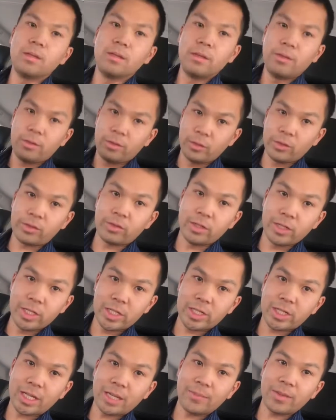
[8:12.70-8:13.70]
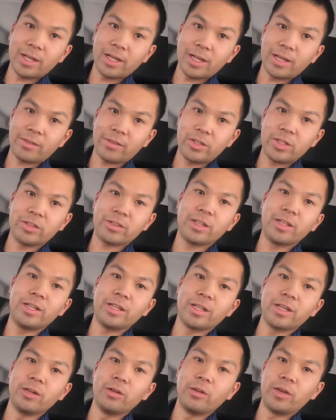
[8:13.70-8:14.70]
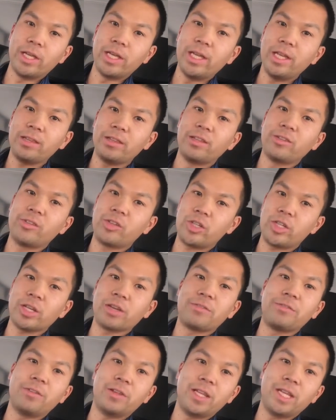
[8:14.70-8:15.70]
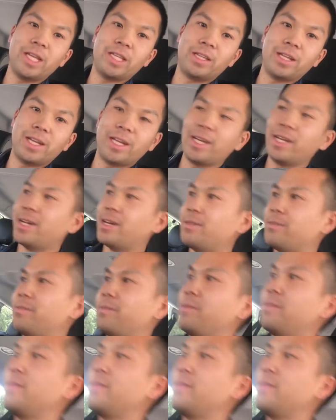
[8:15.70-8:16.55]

So it's lunchtime, guys. Just gonna go eat this Chick-fil-A that I have.